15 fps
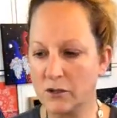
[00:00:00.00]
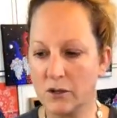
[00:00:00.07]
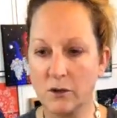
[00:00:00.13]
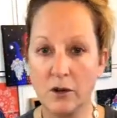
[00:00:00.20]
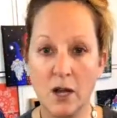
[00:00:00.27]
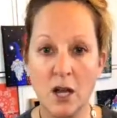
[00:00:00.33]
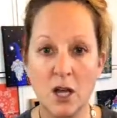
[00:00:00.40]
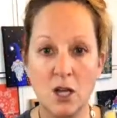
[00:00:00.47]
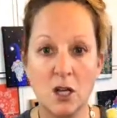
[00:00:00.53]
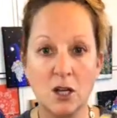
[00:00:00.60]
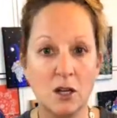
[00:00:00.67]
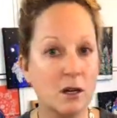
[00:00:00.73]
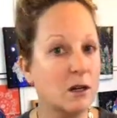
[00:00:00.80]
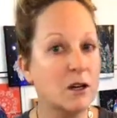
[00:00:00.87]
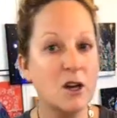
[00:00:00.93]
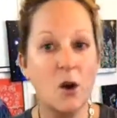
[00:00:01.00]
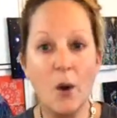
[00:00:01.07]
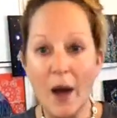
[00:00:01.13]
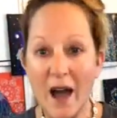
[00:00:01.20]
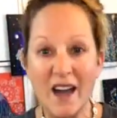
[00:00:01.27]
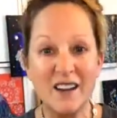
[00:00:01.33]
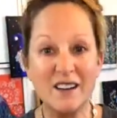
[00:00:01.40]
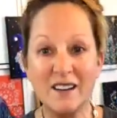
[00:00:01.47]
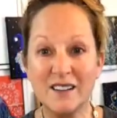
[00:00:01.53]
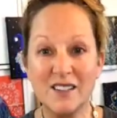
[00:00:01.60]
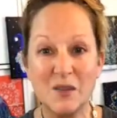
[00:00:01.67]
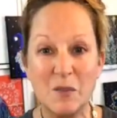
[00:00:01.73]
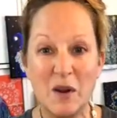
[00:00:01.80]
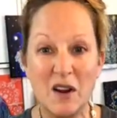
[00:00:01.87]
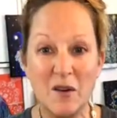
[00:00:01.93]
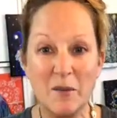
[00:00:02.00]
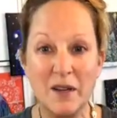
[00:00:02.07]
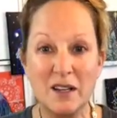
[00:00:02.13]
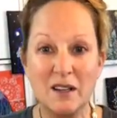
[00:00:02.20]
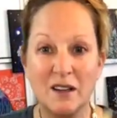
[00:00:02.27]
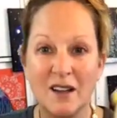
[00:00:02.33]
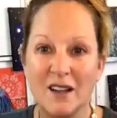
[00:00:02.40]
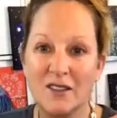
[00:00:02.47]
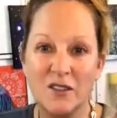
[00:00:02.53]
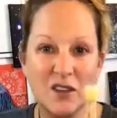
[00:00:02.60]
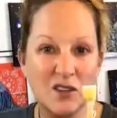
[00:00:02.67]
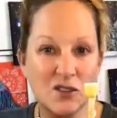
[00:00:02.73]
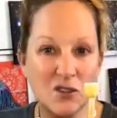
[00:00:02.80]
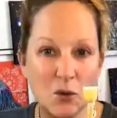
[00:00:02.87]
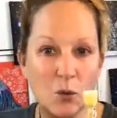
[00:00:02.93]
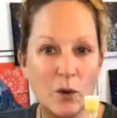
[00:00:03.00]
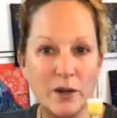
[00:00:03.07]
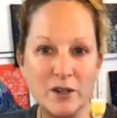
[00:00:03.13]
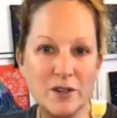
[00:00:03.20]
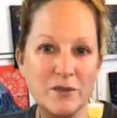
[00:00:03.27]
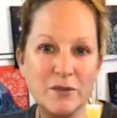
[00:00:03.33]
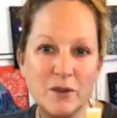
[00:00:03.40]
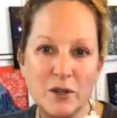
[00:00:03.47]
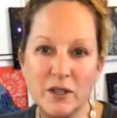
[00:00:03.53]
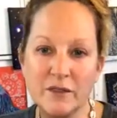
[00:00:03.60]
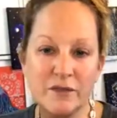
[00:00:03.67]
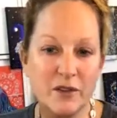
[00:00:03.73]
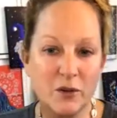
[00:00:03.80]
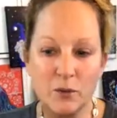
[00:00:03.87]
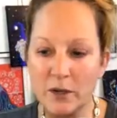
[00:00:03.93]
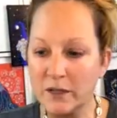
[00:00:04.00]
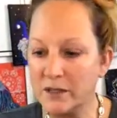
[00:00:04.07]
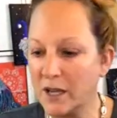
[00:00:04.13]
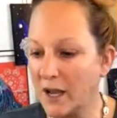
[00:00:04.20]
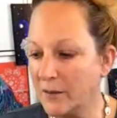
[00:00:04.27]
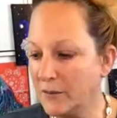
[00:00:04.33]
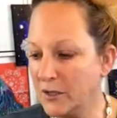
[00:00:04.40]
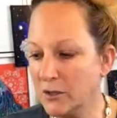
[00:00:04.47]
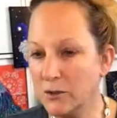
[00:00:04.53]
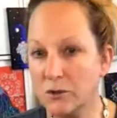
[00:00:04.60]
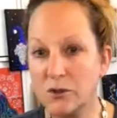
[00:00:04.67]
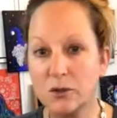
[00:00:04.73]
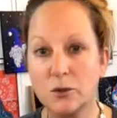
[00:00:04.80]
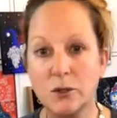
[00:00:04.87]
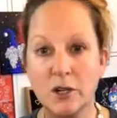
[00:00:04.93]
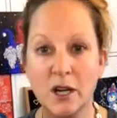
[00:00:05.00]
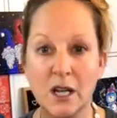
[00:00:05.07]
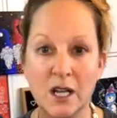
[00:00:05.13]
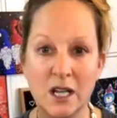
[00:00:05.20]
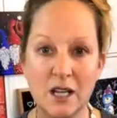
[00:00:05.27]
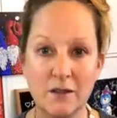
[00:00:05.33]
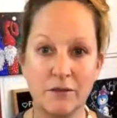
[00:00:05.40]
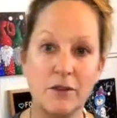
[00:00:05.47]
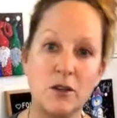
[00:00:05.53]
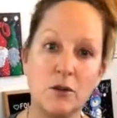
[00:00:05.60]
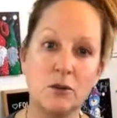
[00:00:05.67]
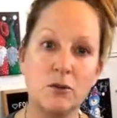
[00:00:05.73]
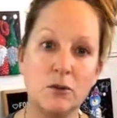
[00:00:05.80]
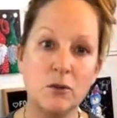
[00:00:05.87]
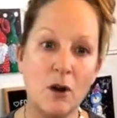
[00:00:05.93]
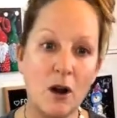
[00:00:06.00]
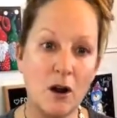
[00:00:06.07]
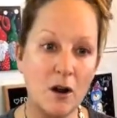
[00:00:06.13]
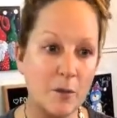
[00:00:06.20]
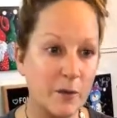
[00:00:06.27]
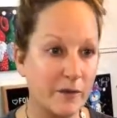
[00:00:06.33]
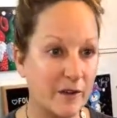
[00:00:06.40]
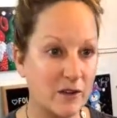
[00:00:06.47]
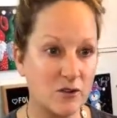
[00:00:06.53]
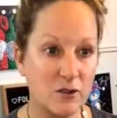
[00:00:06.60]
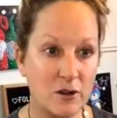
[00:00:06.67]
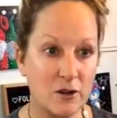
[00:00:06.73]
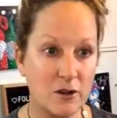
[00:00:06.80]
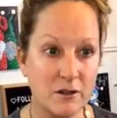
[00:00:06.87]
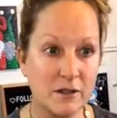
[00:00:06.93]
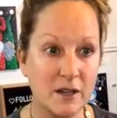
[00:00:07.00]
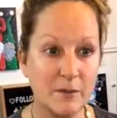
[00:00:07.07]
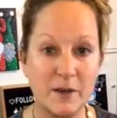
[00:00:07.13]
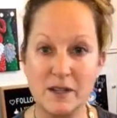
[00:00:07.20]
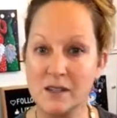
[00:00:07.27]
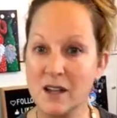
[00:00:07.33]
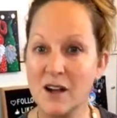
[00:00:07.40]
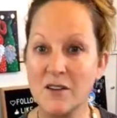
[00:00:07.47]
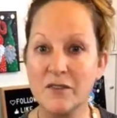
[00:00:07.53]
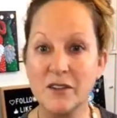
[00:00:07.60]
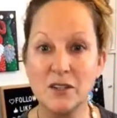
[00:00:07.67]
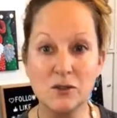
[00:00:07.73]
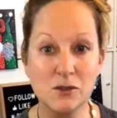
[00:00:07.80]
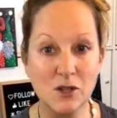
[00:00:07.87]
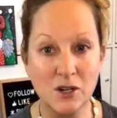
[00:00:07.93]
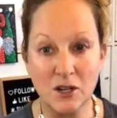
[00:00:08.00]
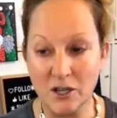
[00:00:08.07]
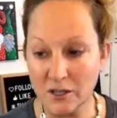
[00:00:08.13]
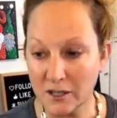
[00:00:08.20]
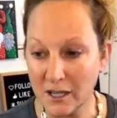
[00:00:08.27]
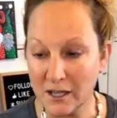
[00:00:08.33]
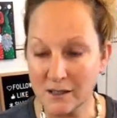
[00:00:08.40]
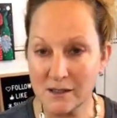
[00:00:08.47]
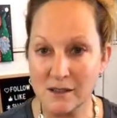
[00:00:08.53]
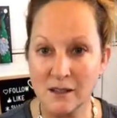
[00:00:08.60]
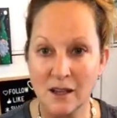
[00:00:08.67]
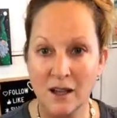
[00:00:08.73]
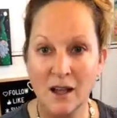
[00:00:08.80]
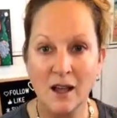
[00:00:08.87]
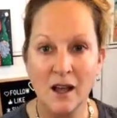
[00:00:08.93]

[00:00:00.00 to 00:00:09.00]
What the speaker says: So go ahead and experiment. These are wonderful if they're one-time use, or if you are a professional artist like myself and you sell art kits.